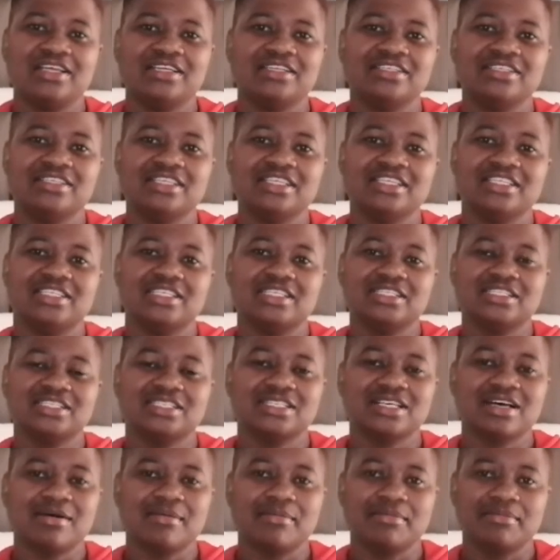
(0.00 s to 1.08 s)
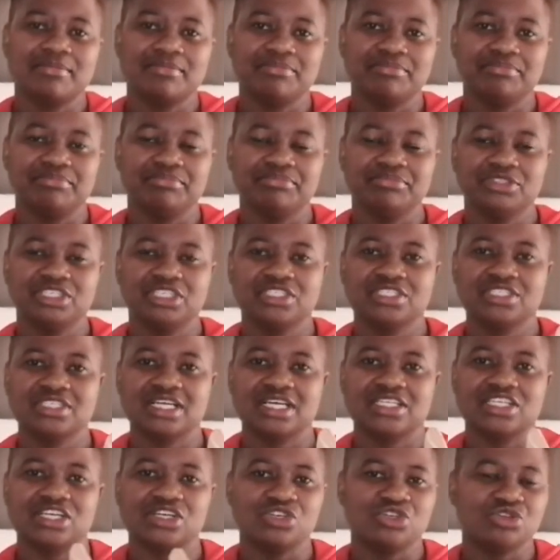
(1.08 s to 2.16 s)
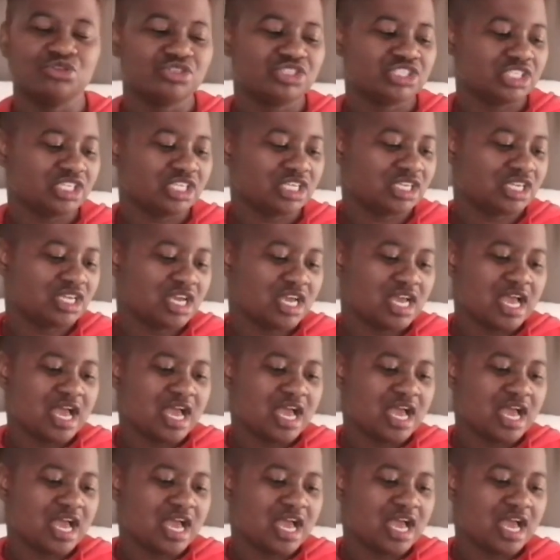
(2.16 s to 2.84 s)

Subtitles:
it needed some scatter cushion.